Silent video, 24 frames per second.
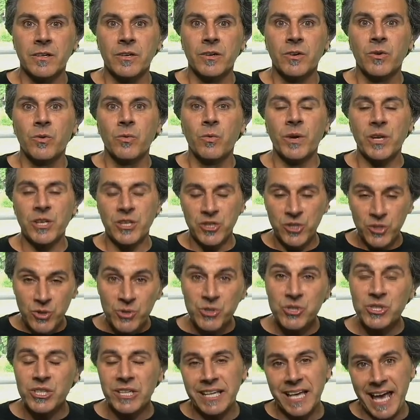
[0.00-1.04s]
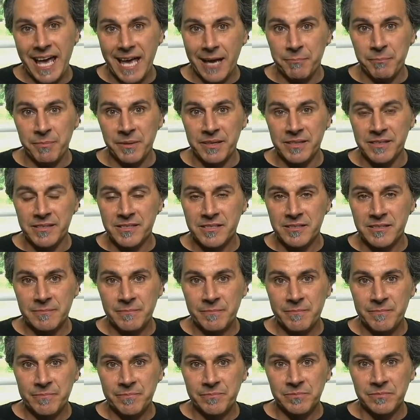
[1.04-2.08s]
What usually happens
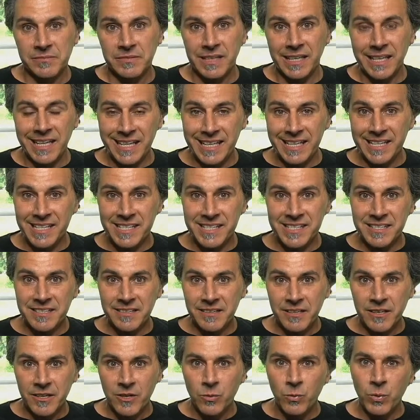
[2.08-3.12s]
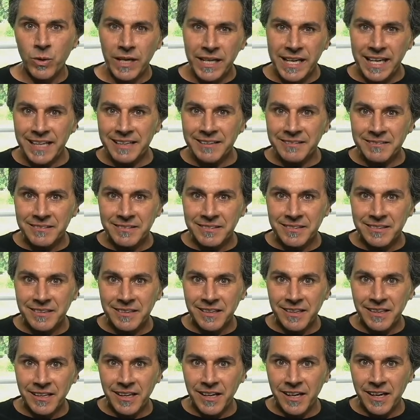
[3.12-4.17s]
is we'll get
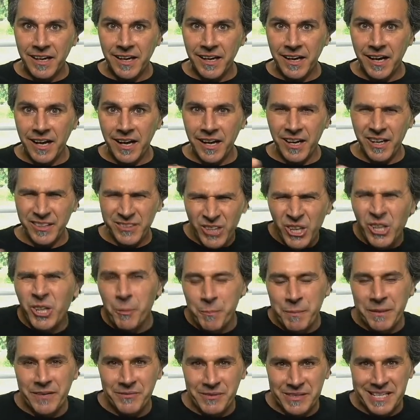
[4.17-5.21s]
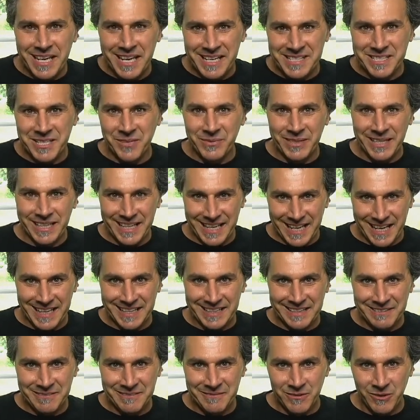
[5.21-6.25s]
a little bit of a taste of it again.
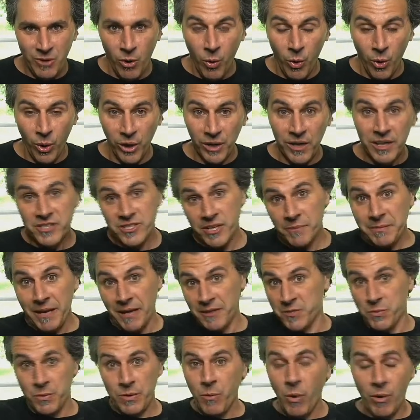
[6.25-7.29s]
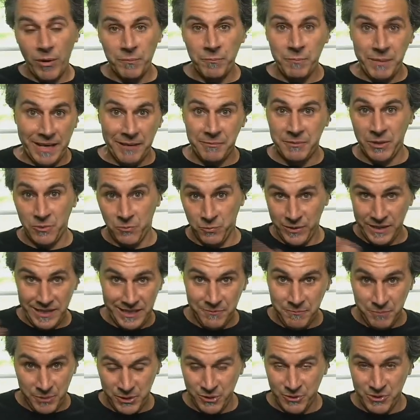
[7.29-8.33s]
Or sometimes we won't be able to
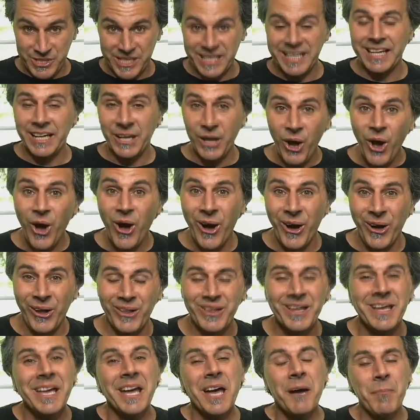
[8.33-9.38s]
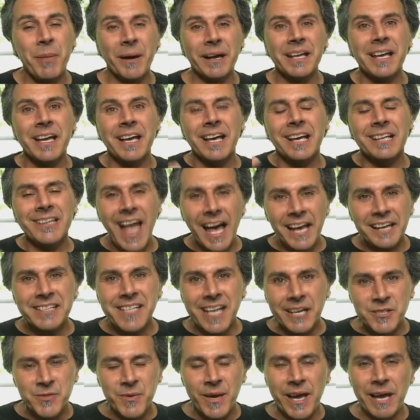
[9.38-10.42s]
reproduce it at all. But a lot of
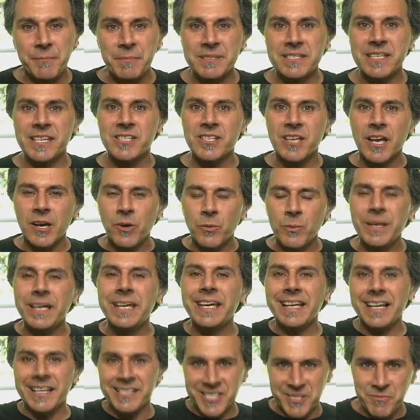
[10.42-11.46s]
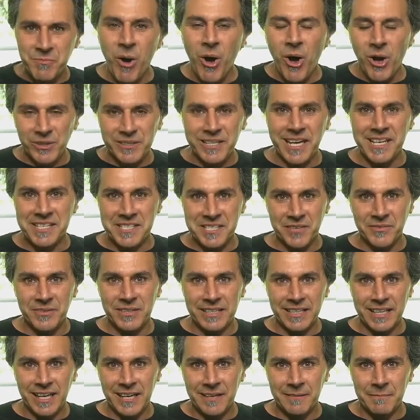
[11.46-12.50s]
times what happens is we get a small taste of it
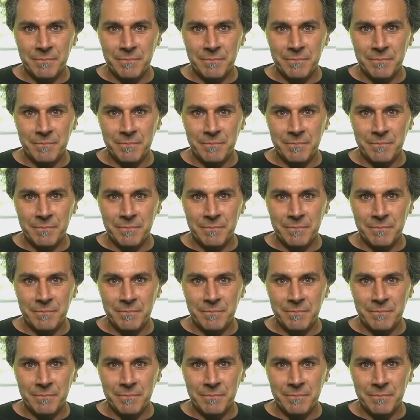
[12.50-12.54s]
again.